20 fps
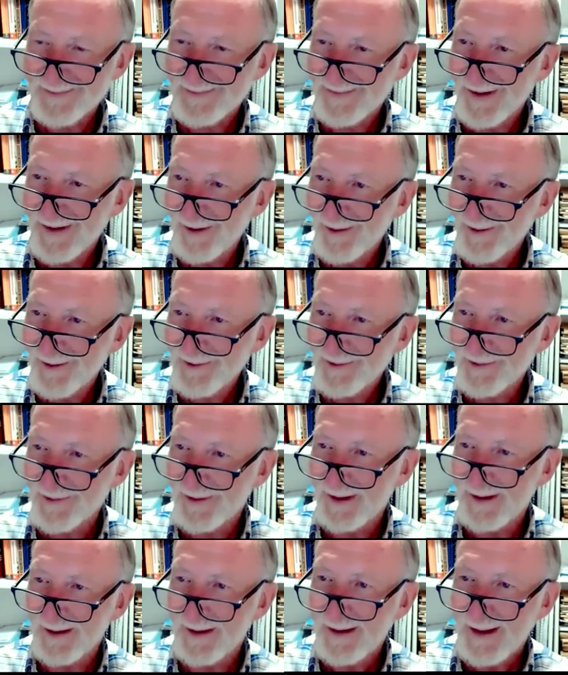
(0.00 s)
hot or
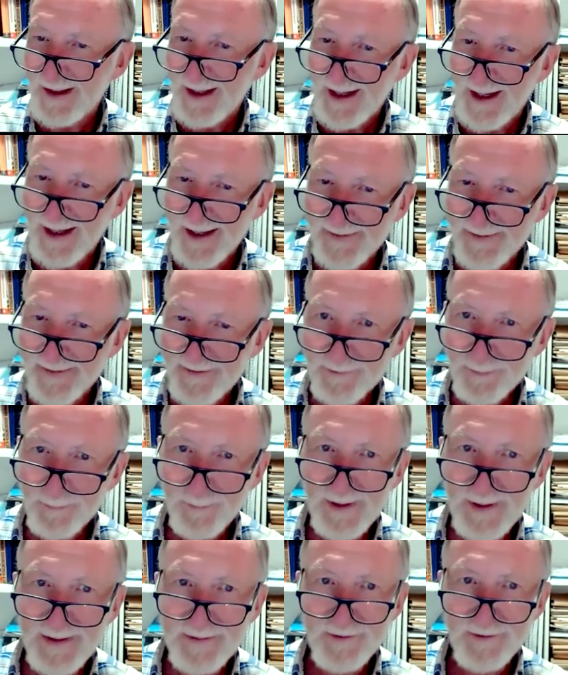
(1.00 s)
anything, I just
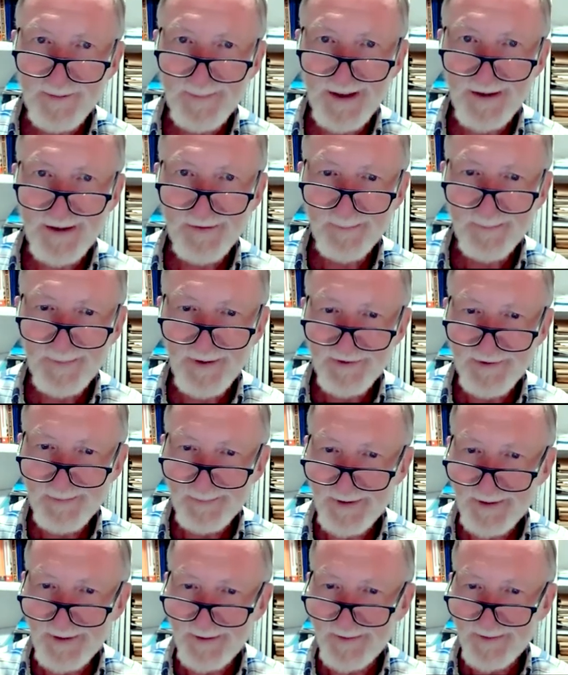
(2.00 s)
wonder about the
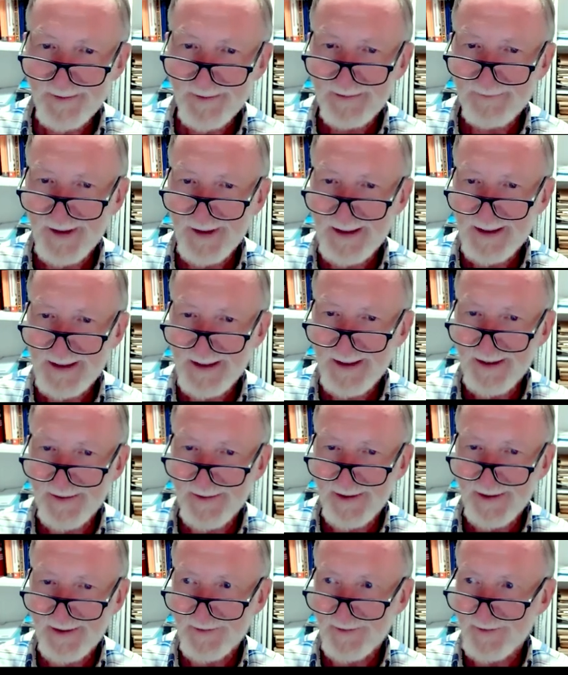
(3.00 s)
possibility of an
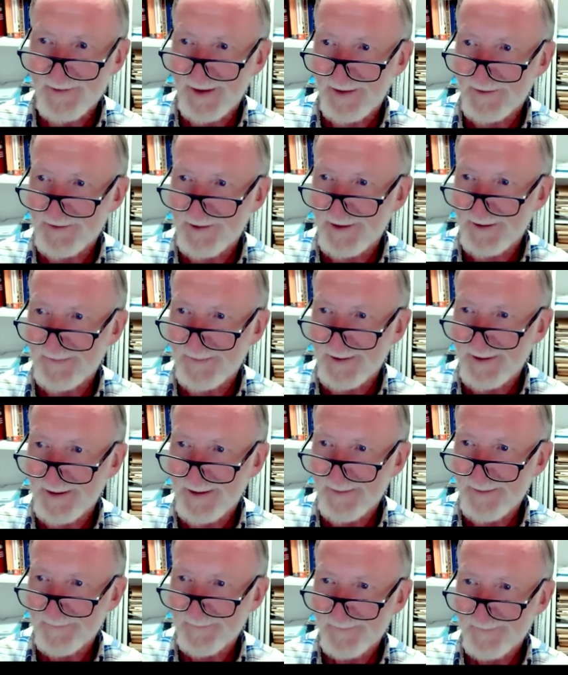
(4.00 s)
iodine
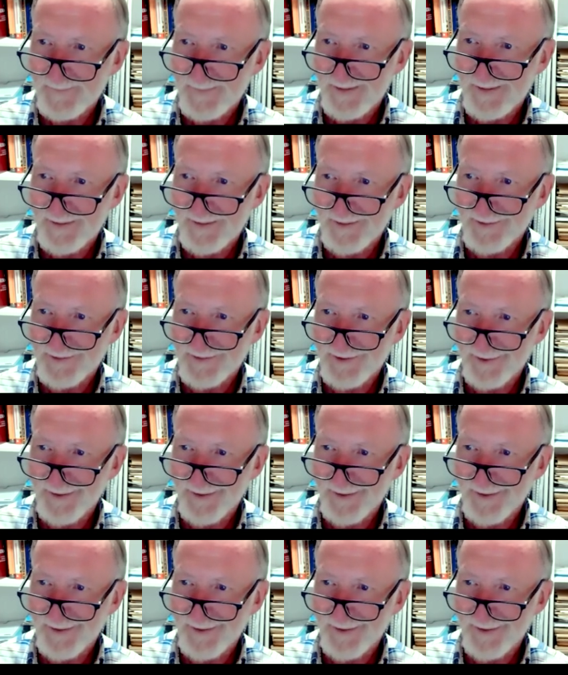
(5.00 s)
sensitivity, just to